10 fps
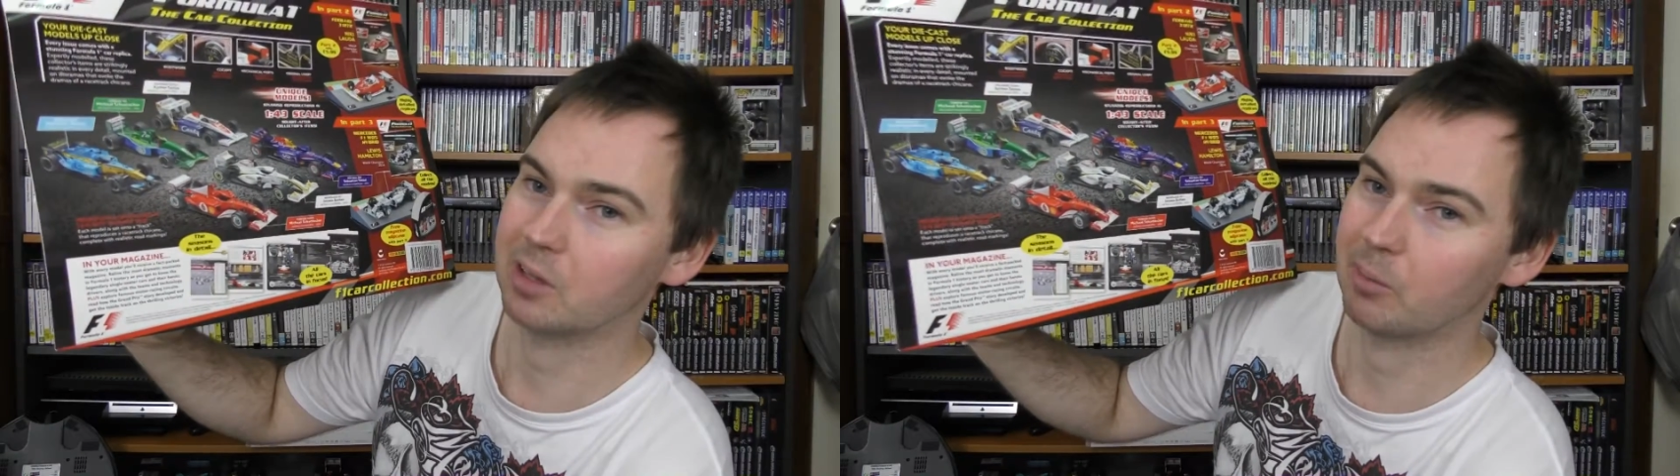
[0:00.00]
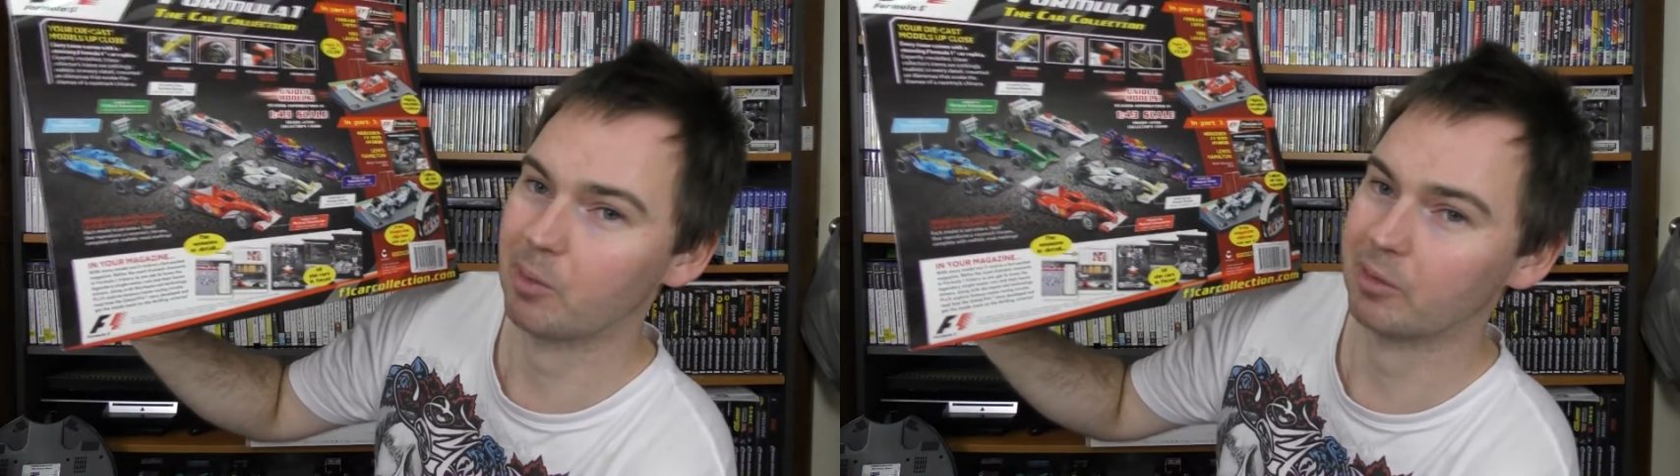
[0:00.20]

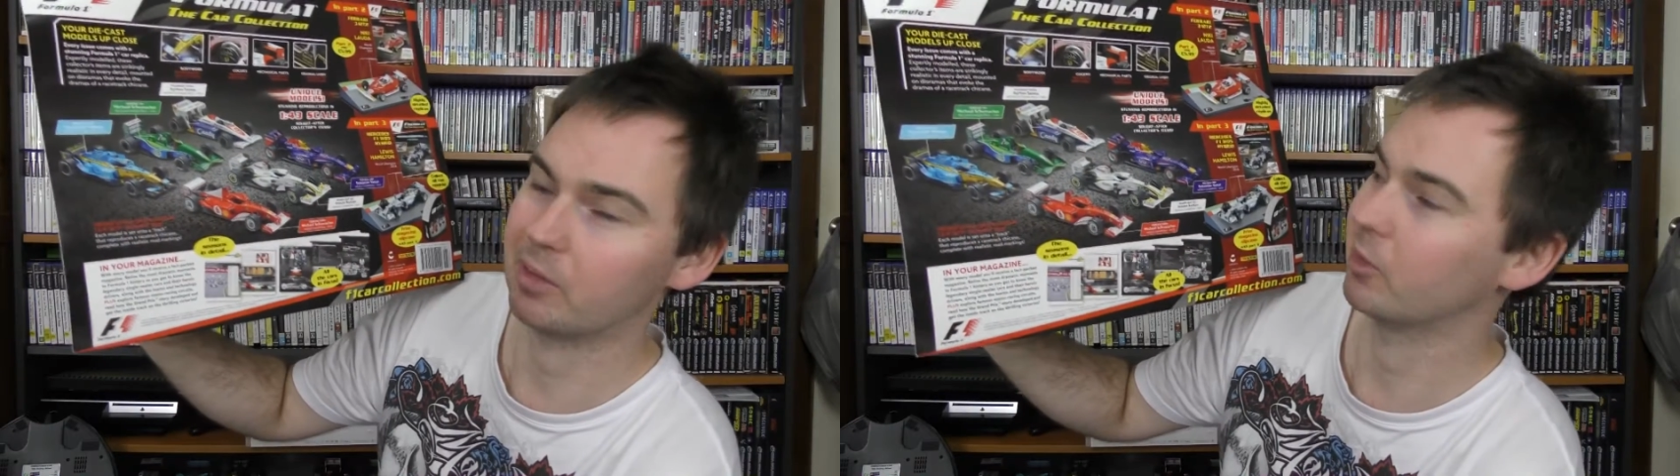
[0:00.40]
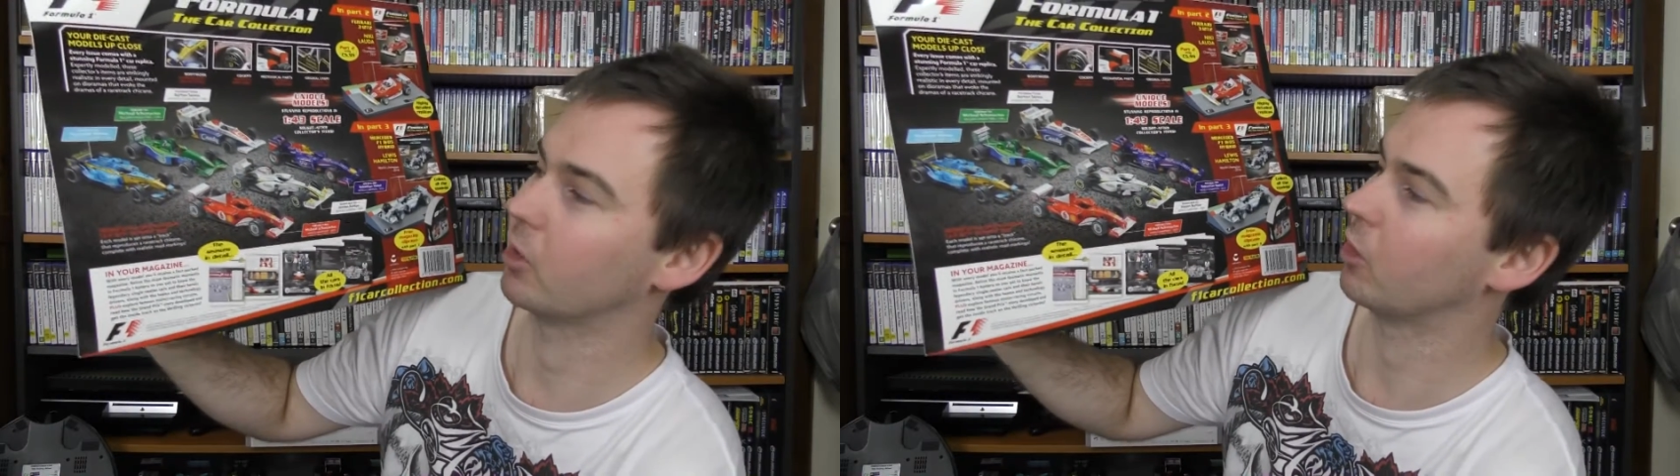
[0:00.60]
I'll probably
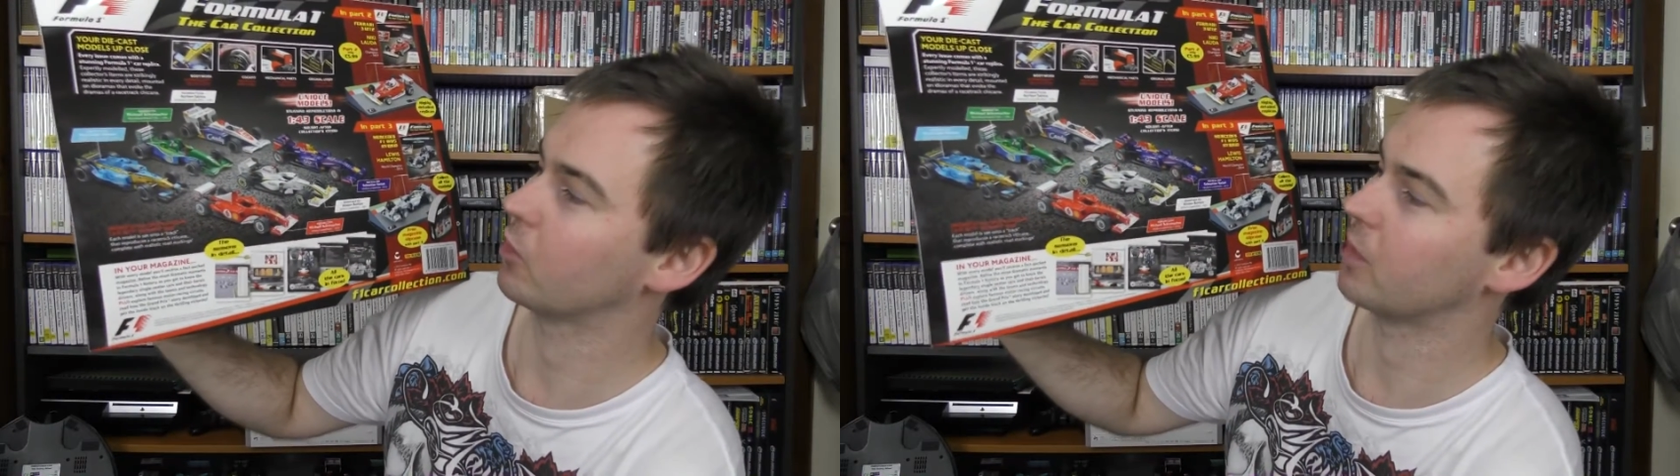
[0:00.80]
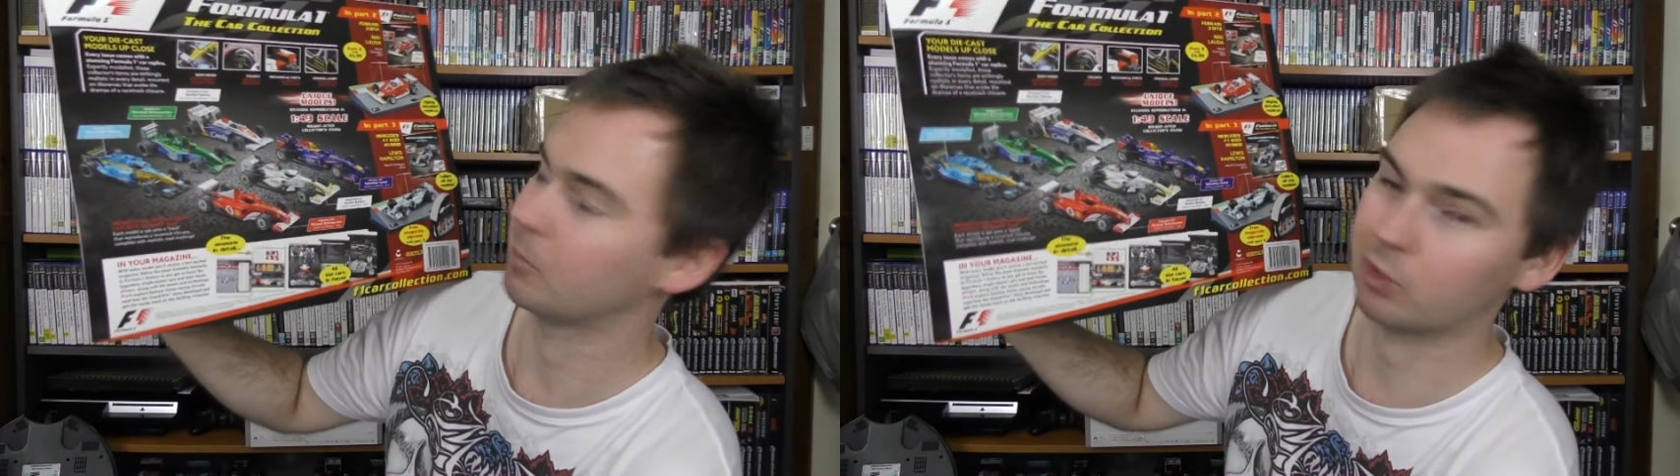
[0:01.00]
give you a
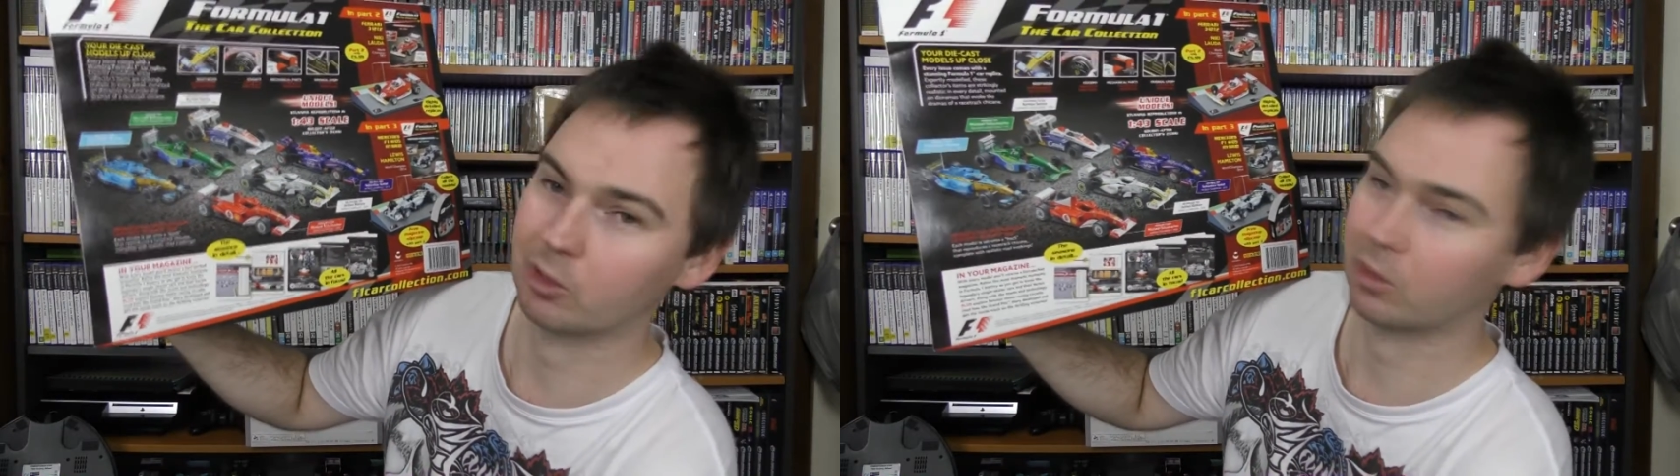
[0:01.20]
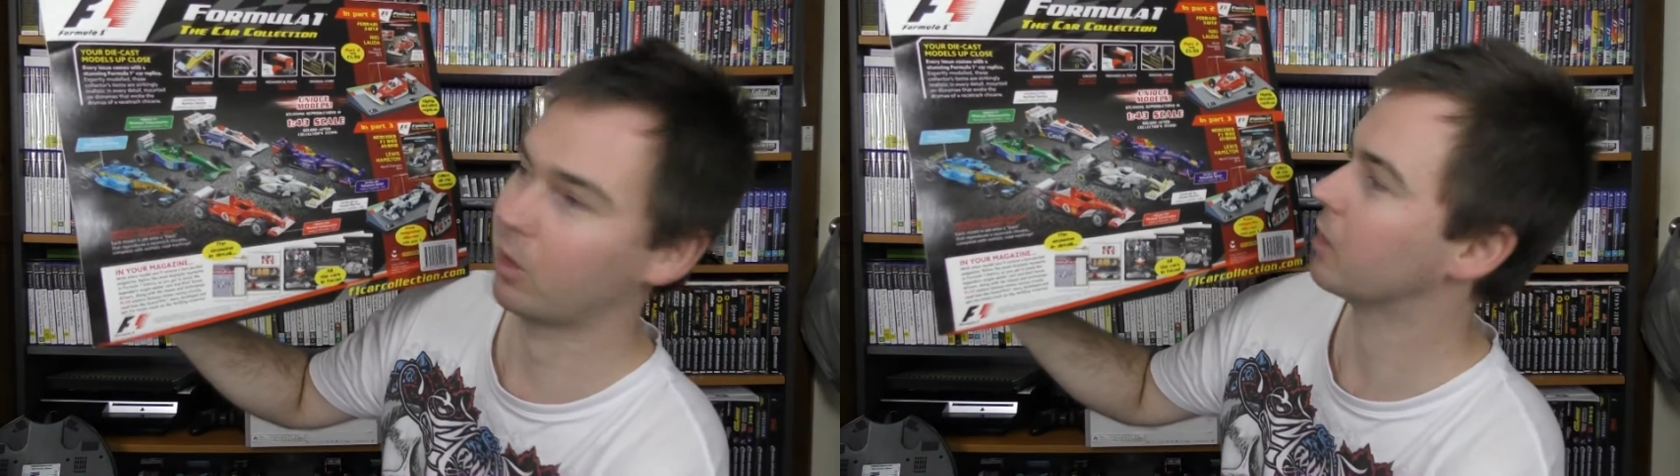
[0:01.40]
close-up
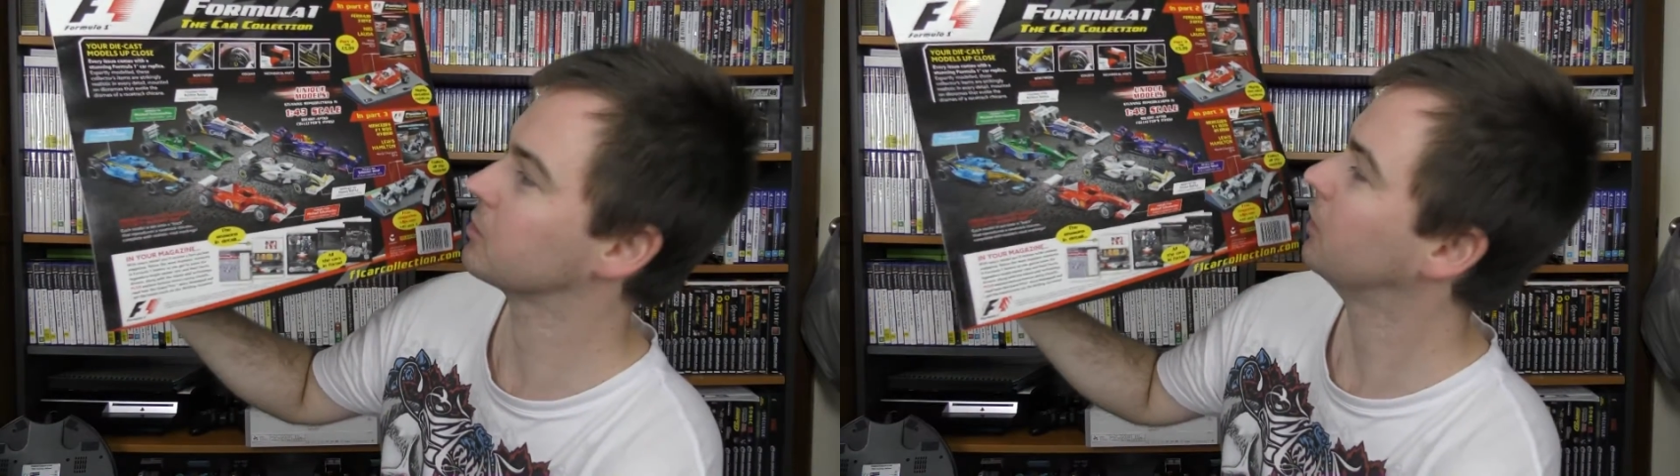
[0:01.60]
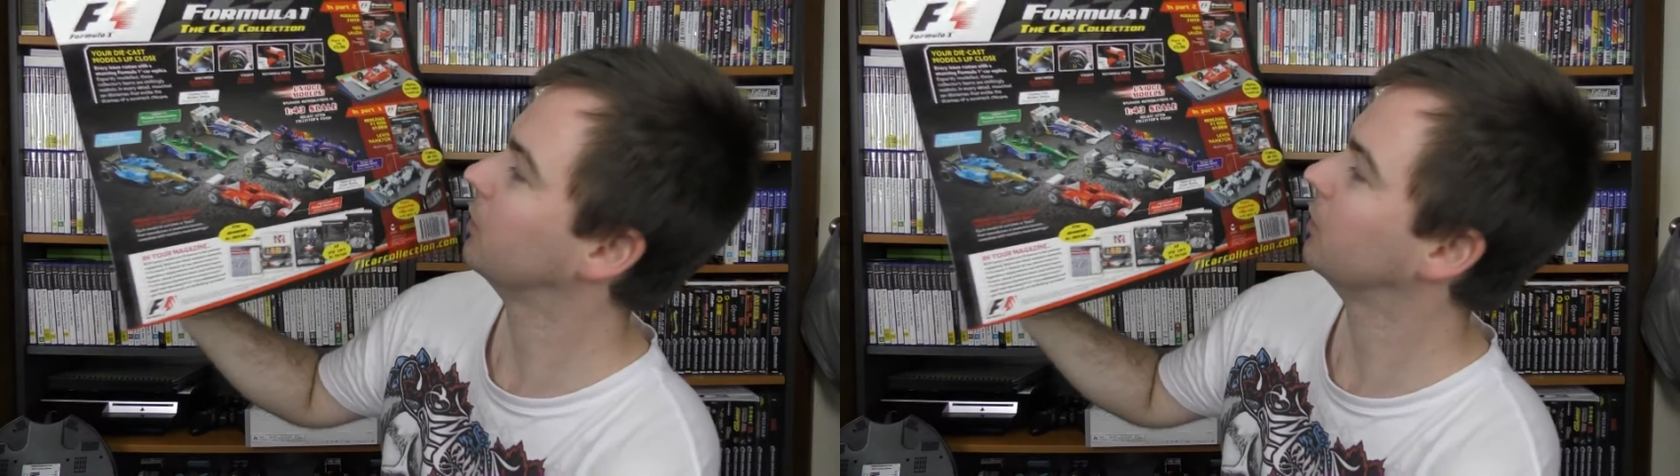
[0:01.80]
shot, guys.